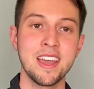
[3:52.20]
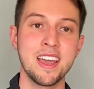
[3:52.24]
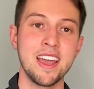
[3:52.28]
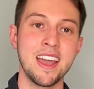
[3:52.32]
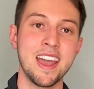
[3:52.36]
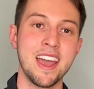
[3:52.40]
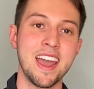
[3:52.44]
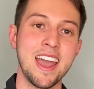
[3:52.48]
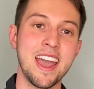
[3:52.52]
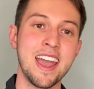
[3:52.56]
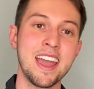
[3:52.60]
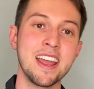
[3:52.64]

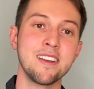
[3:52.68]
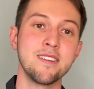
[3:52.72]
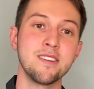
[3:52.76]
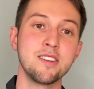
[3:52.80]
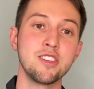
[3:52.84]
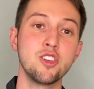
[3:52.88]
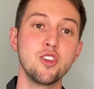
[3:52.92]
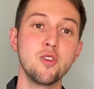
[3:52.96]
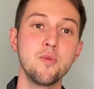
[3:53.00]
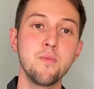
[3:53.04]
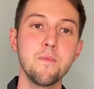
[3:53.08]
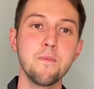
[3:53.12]
And
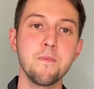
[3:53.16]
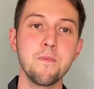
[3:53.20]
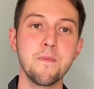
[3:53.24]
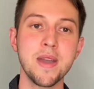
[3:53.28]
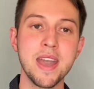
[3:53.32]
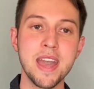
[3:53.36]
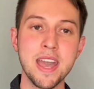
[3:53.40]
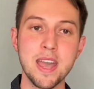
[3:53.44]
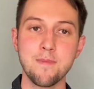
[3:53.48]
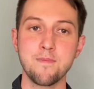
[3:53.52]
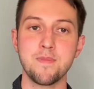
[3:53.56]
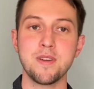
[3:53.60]
you
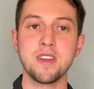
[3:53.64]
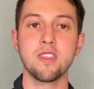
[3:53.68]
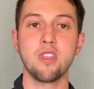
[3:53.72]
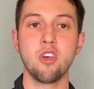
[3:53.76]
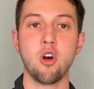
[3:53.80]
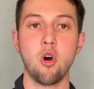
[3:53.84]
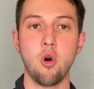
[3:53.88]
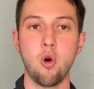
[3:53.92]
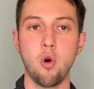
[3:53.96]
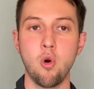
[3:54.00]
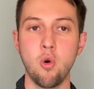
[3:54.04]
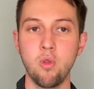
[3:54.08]
may be
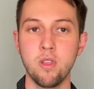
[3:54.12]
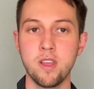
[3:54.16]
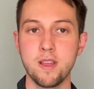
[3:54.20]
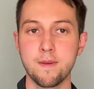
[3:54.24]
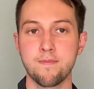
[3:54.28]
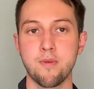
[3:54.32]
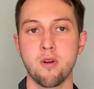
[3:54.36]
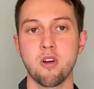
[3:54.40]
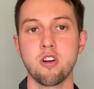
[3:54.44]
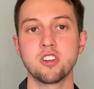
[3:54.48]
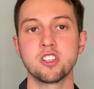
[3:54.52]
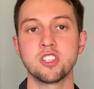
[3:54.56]
the only
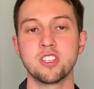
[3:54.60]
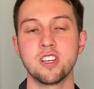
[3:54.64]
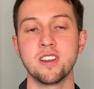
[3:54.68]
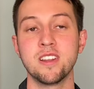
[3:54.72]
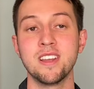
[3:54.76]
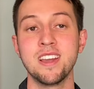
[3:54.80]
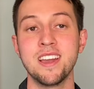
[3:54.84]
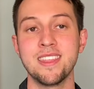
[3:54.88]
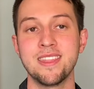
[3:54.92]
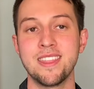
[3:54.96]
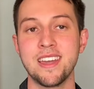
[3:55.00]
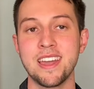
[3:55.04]
person
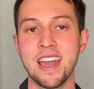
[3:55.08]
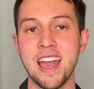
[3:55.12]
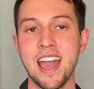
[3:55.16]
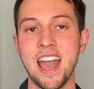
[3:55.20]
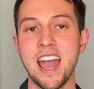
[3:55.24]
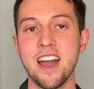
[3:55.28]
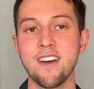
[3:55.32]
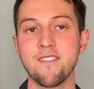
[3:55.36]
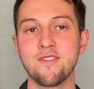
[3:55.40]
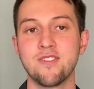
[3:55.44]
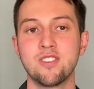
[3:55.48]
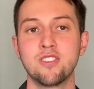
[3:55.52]
they
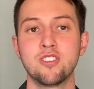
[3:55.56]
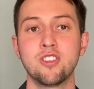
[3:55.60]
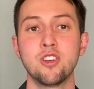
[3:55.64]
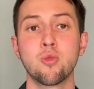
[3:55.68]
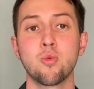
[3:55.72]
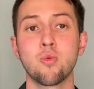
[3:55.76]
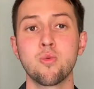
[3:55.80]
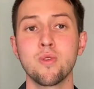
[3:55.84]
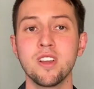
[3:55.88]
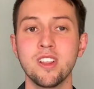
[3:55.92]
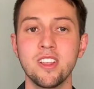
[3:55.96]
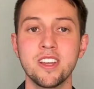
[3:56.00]
have to
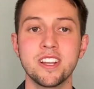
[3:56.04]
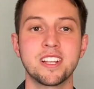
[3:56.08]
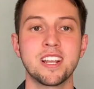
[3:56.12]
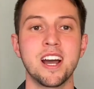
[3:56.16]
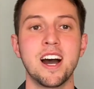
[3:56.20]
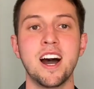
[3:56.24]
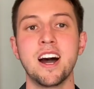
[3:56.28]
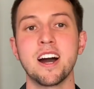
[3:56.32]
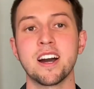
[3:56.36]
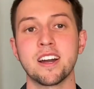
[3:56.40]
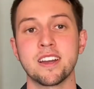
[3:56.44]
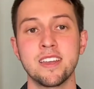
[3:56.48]
really
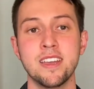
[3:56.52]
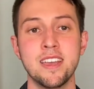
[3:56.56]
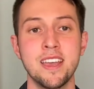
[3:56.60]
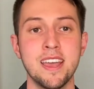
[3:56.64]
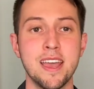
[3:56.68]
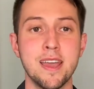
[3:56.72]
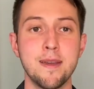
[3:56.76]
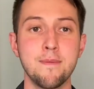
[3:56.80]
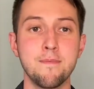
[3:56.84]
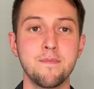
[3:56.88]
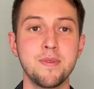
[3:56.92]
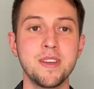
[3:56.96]
talk
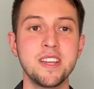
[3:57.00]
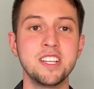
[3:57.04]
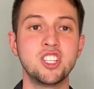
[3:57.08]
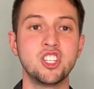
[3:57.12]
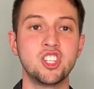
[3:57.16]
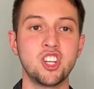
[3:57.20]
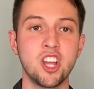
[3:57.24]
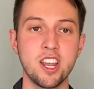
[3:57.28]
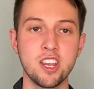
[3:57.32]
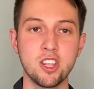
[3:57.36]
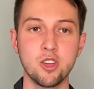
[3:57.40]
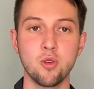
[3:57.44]
and be
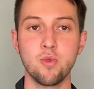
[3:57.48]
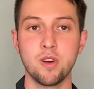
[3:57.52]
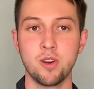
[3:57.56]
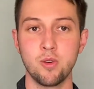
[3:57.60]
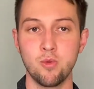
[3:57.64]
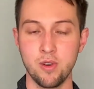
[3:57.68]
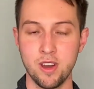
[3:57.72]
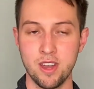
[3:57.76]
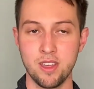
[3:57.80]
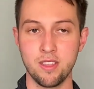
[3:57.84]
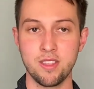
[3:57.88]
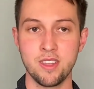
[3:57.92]
genuine
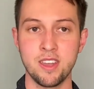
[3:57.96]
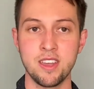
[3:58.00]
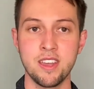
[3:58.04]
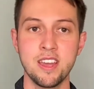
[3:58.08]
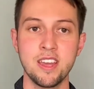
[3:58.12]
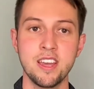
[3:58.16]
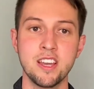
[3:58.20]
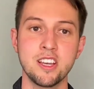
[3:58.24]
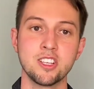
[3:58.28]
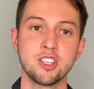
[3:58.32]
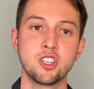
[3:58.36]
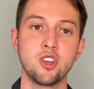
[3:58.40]
with.
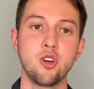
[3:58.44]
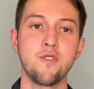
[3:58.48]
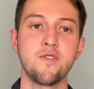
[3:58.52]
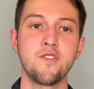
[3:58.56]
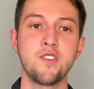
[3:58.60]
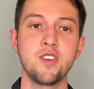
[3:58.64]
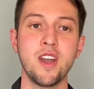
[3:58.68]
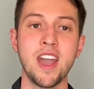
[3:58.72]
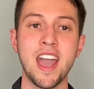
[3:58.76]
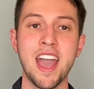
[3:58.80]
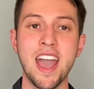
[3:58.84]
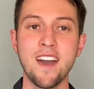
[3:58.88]
So if
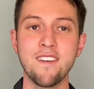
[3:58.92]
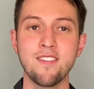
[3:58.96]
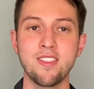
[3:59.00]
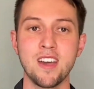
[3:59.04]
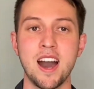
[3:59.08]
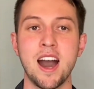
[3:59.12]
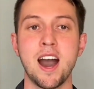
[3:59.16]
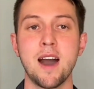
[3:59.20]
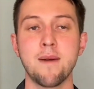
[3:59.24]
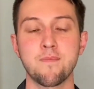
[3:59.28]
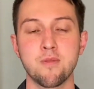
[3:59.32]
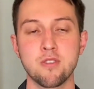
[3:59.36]
you have the
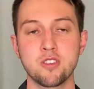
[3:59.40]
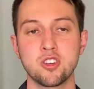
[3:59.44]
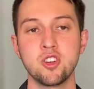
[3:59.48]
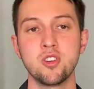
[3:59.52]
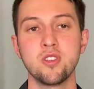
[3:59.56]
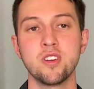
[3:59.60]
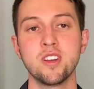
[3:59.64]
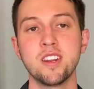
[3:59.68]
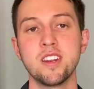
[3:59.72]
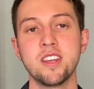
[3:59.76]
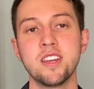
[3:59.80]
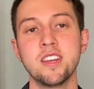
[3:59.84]

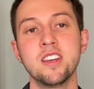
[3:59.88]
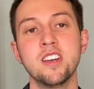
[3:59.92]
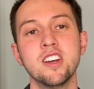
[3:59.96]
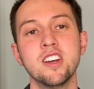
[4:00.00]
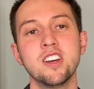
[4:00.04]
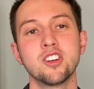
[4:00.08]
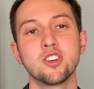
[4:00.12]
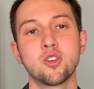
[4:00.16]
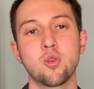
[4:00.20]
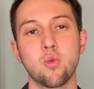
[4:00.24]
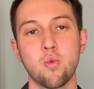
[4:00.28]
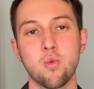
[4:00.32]
opportunity
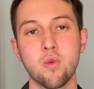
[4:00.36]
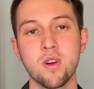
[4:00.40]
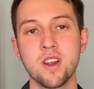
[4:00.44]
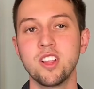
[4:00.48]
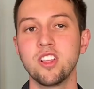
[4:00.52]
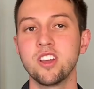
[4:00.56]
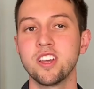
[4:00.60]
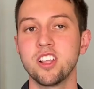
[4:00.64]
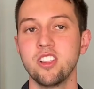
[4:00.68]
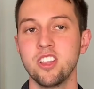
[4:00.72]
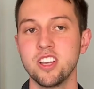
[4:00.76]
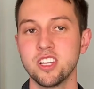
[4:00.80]
to
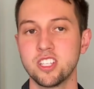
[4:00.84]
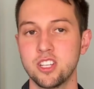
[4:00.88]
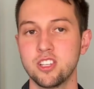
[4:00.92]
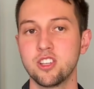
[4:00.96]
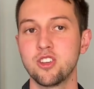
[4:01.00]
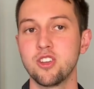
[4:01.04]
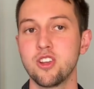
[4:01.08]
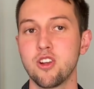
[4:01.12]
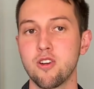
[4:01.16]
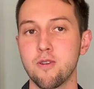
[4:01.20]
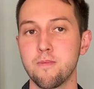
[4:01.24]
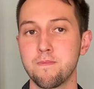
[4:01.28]
really listen
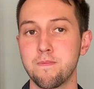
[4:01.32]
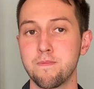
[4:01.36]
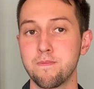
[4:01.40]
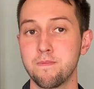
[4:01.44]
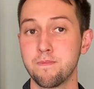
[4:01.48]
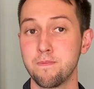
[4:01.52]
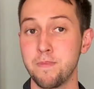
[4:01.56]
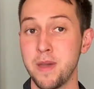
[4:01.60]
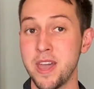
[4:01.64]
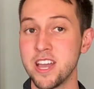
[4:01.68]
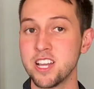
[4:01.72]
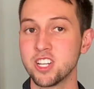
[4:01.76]
to your
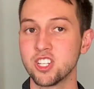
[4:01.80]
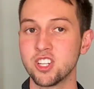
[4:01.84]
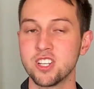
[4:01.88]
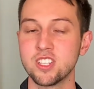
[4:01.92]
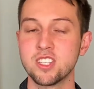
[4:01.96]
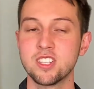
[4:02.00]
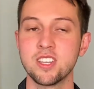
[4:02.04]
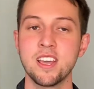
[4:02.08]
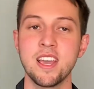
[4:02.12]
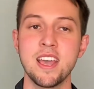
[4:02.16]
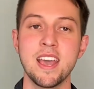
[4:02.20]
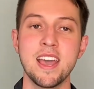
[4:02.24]

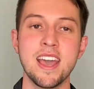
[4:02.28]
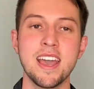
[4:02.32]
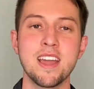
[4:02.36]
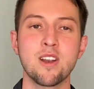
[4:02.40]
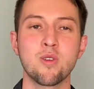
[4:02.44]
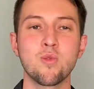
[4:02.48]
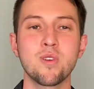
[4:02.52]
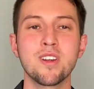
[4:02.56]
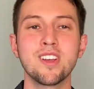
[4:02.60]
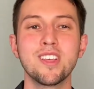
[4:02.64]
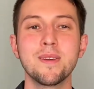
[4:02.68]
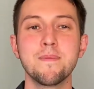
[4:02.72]
patients and
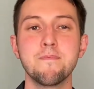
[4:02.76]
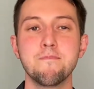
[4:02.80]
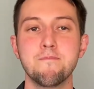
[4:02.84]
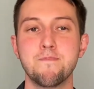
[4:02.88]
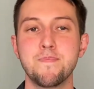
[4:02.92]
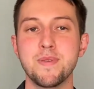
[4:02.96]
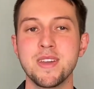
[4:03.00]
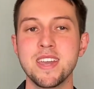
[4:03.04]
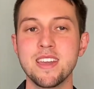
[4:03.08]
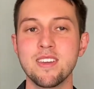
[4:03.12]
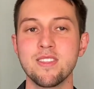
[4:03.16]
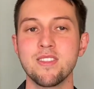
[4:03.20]
really
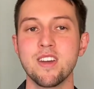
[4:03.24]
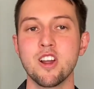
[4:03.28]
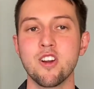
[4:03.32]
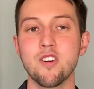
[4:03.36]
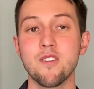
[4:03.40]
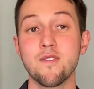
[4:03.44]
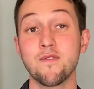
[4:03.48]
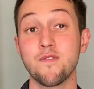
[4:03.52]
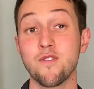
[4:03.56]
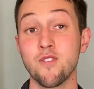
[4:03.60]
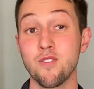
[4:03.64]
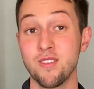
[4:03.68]
be
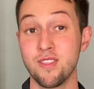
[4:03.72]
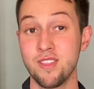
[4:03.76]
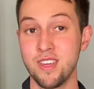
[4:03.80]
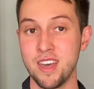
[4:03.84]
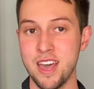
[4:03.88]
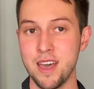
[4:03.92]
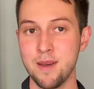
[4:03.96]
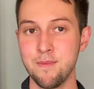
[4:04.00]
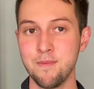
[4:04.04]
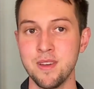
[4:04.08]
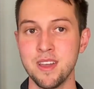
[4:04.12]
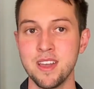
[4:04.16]
there for
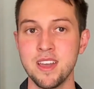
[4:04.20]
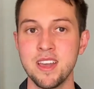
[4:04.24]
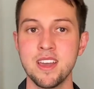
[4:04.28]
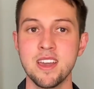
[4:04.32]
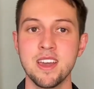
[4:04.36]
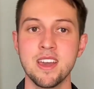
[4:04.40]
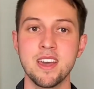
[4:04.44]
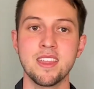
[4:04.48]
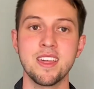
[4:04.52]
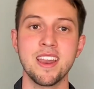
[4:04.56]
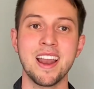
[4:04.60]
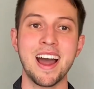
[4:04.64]
them,
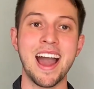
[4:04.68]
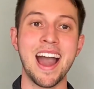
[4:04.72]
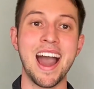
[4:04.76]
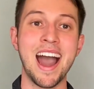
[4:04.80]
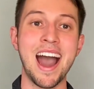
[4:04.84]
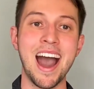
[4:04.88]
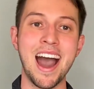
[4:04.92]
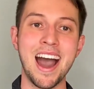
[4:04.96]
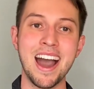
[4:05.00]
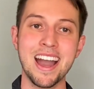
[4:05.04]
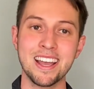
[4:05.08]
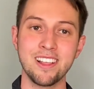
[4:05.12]
then I
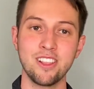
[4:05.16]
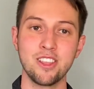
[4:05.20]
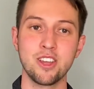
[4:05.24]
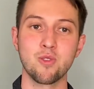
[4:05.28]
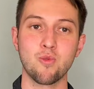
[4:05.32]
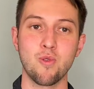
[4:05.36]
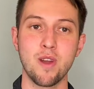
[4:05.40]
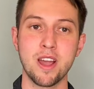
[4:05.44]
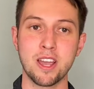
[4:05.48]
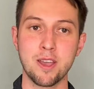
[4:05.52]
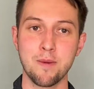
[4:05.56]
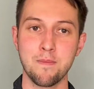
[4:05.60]
highly
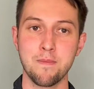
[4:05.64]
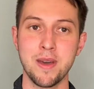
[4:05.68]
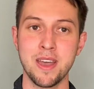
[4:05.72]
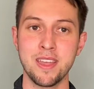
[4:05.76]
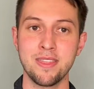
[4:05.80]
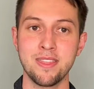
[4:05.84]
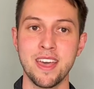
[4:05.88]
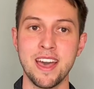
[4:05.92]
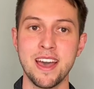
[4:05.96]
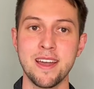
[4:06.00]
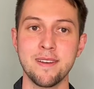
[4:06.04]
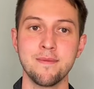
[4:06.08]

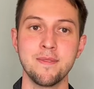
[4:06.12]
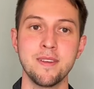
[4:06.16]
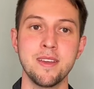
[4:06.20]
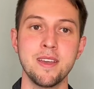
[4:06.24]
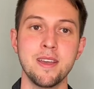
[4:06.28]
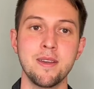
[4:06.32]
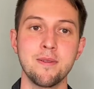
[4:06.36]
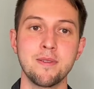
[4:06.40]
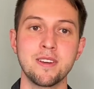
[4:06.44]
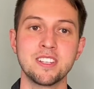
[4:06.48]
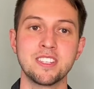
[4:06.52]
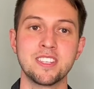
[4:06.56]
recommend that
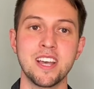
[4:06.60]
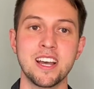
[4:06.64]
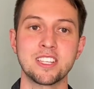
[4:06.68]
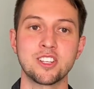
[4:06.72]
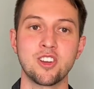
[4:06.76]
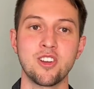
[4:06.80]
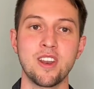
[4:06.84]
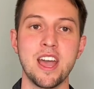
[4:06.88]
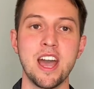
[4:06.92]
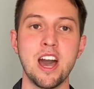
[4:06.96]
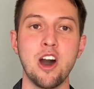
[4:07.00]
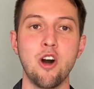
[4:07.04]
because that's
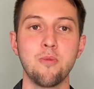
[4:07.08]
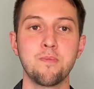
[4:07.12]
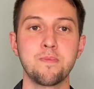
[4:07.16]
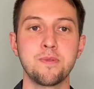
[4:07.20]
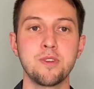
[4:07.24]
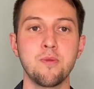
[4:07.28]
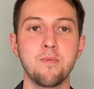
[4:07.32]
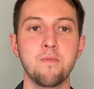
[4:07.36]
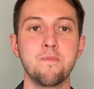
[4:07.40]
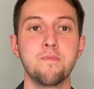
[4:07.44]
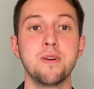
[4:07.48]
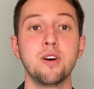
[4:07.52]
going to help
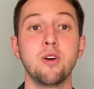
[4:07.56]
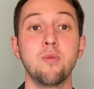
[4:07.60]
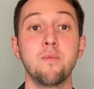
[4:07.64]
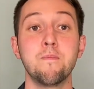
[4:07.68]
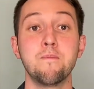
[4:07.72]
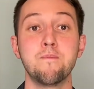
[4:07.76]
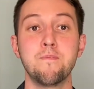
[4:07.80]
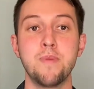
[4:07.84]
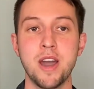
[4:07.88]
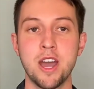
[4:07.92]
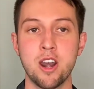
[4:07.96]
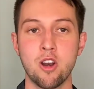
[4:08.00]
you
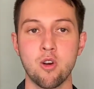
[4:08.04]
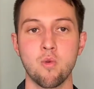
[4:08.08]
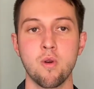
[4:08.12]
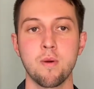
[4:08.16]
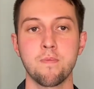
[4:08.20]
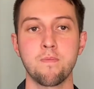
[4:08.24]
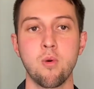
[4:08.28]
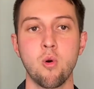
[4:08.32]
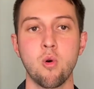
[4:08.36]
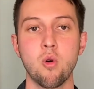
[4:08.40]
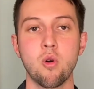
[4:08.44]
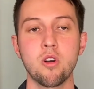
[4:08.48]
build better
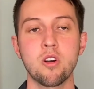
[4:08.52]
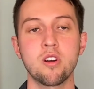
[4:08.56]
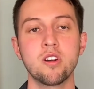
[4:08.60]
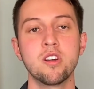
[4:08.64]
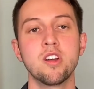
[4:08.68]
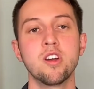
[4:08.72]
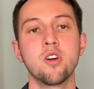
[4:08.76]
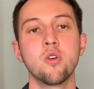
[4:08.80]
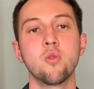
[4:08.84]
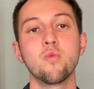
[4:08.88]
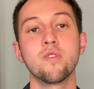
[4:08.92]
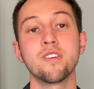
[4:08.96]
rapport
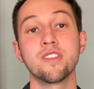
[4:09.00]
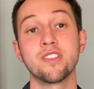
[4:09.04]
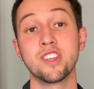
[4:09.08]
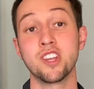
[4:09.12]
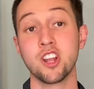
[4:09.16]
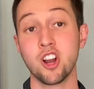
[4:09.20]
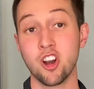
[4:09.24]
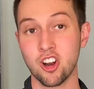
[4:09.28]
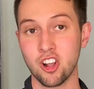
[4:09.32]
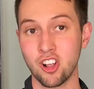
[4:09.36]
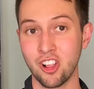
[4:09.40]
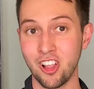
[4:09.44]
with
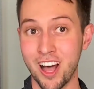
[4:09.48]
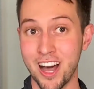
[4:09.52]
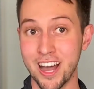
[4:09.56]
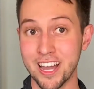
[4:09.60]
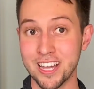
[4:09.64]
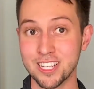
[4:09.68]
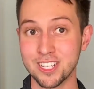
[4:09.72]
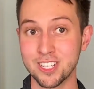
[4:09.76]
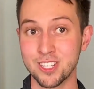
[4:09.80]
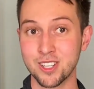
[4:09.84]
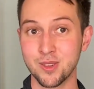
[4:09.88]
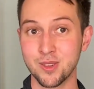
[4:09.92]
your clients.